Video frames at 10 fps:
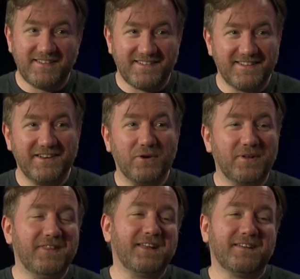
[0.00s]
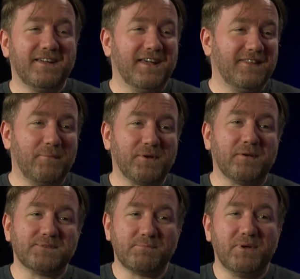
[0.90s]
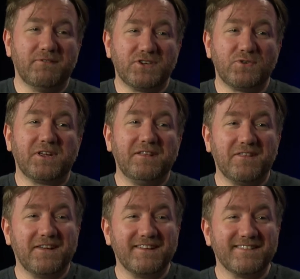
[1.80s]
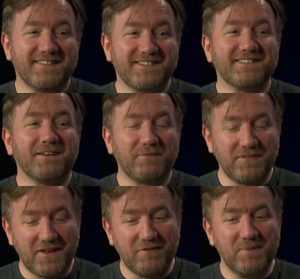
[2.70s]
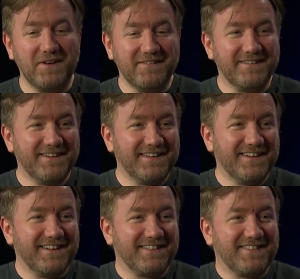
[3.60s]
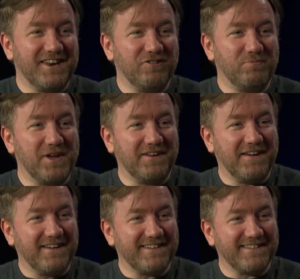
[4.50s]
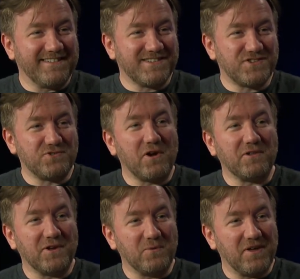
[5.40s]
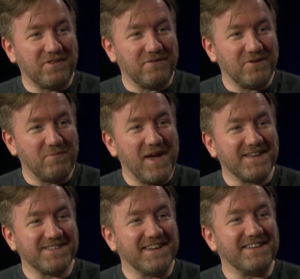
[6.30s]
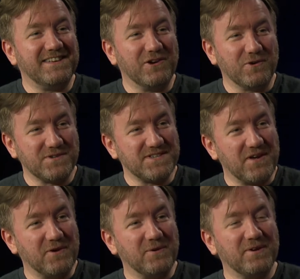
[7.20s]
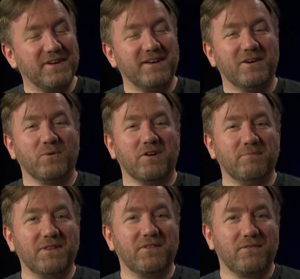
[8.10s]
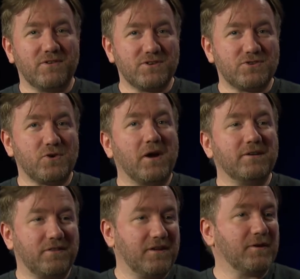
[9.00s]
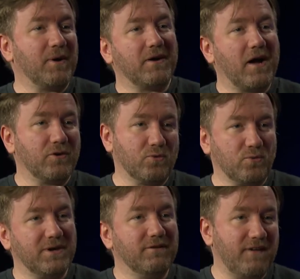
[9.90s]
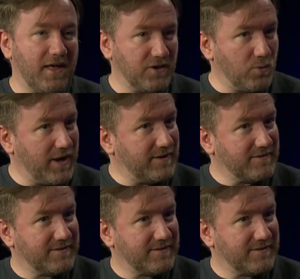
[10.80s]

You know, and that and that becomes a bit of a tricky thing. This is something that I've been that I've been uh, struggling with over the past like year or so, where I've been trying to think about how to reevaluate